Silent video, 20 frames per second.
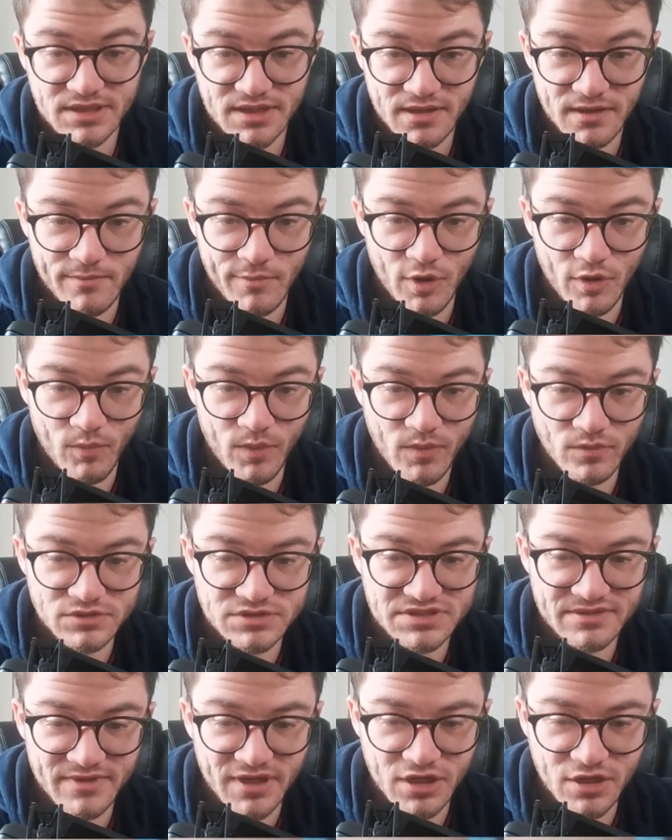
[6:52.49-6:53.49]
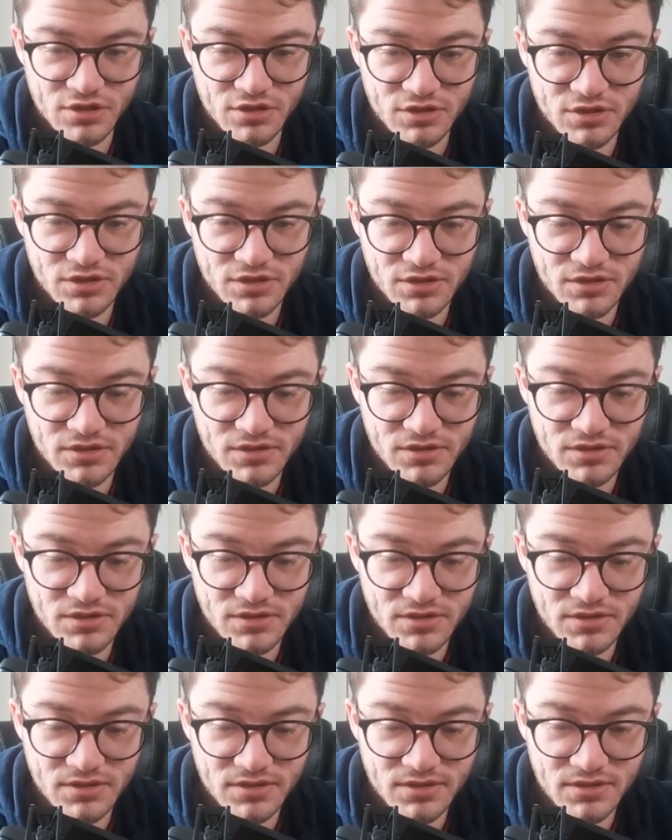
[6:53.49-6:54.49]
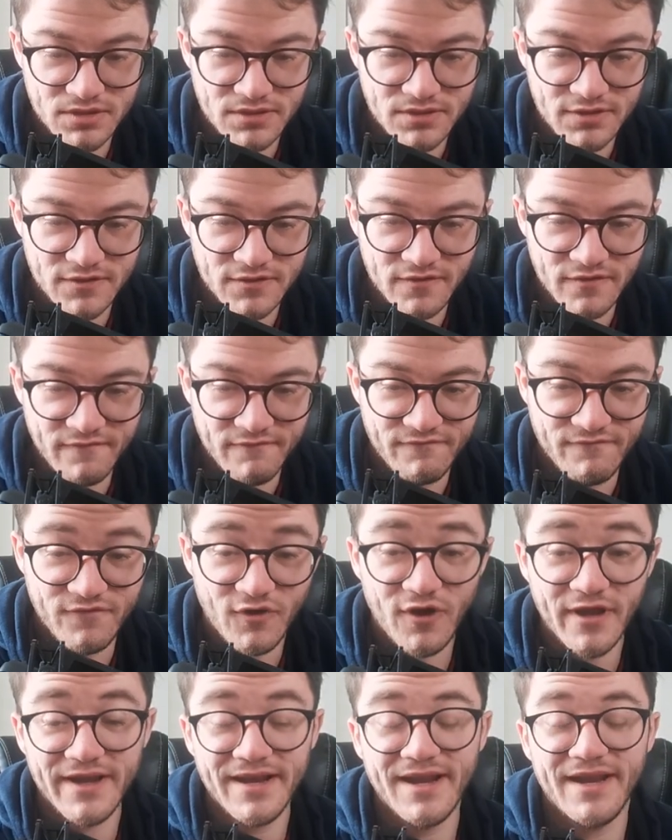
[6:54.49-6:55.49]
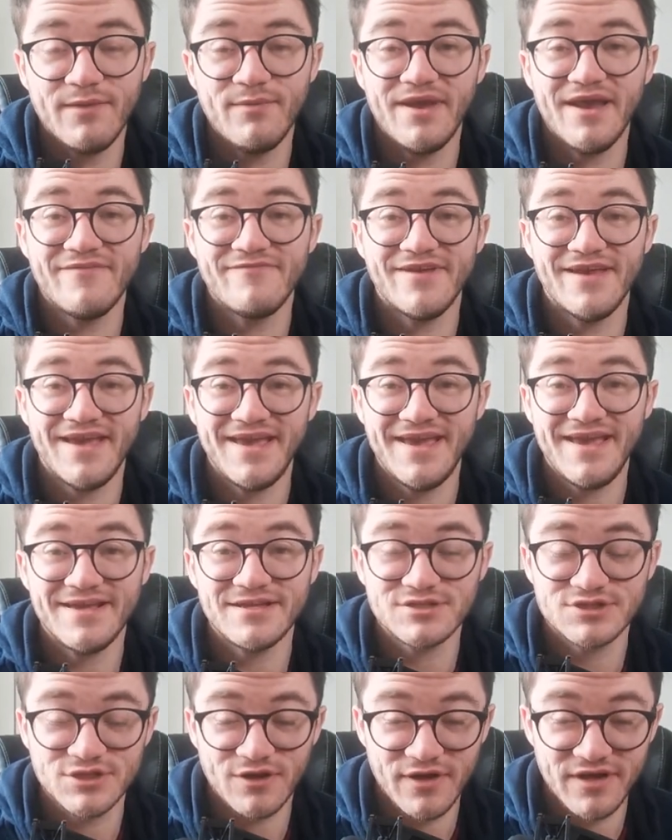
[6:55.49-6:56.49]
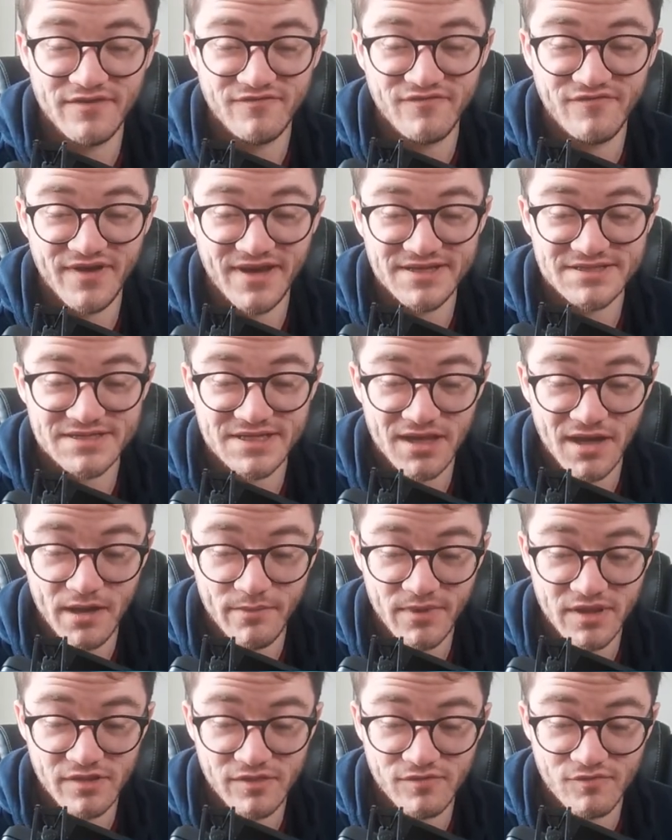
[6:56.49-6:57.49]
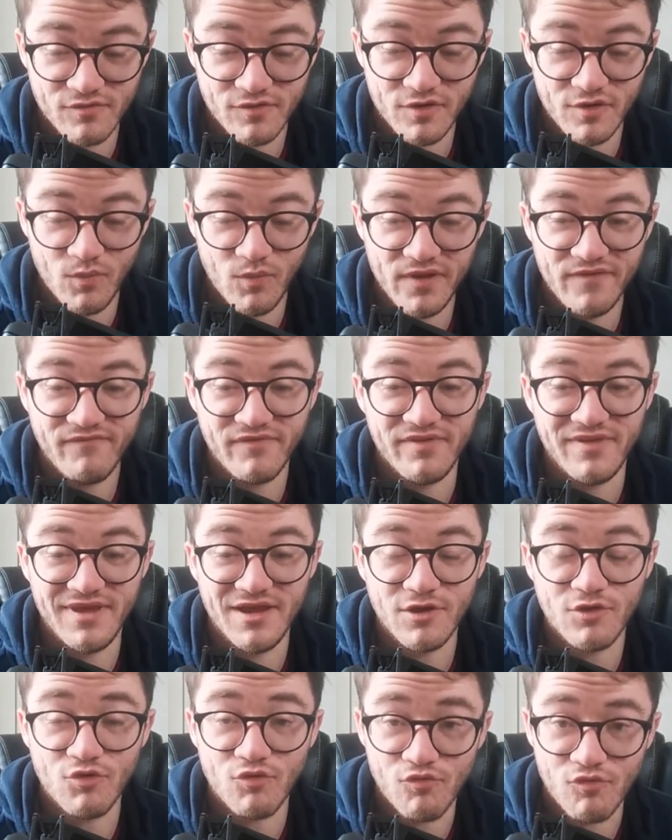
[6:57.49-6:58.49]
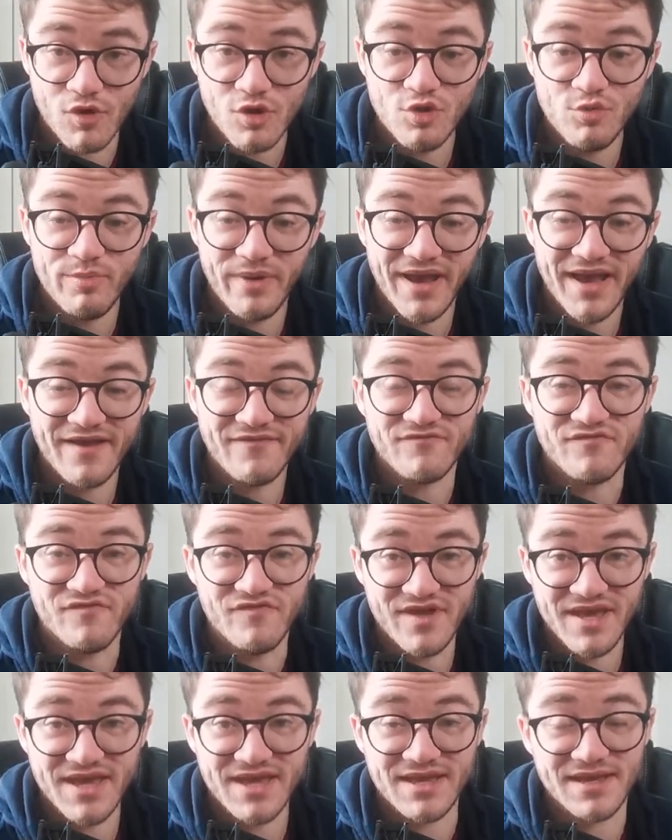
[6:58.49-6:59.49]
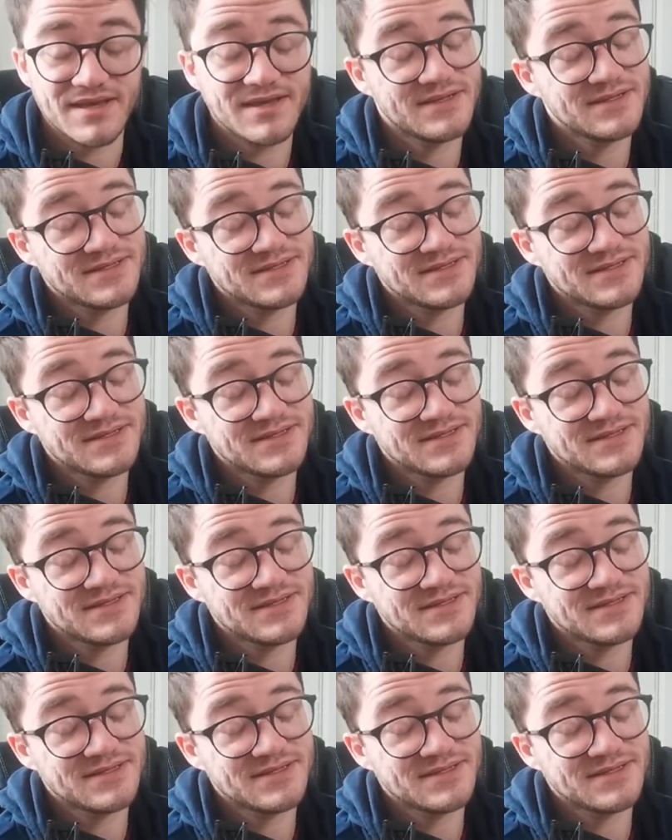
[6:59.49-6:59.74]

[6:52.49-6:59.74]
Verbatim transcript: Come on, we want something good. Finally, we have a hit. Shining Fates coming through with the Crobat V.